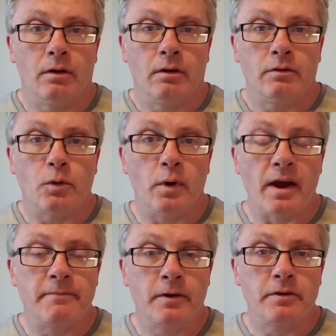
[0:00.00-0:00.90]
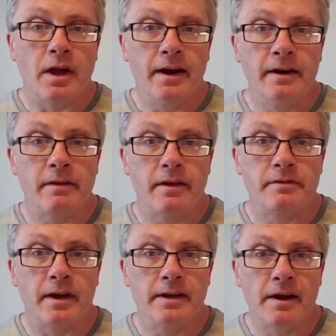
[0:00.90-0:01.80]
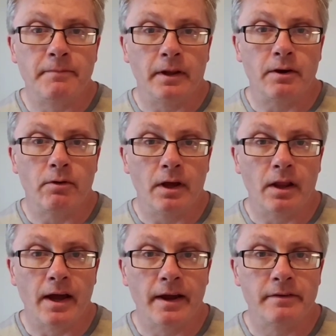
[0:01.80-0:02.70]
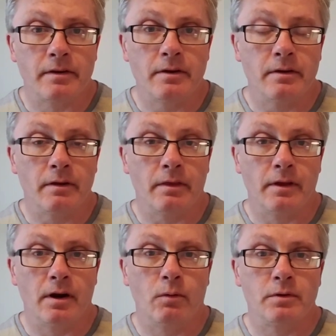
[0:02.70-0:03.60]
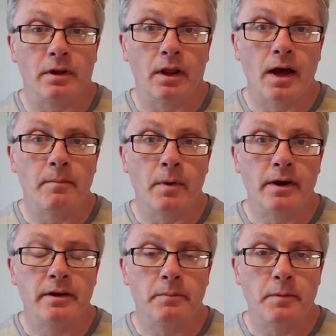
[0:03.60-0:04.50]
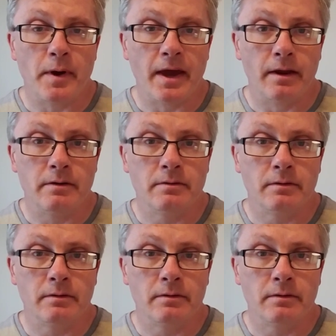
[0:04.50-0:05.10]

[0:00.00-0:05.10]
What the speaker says: So when I first got into this, I definitely realized there was a lot of money to be made.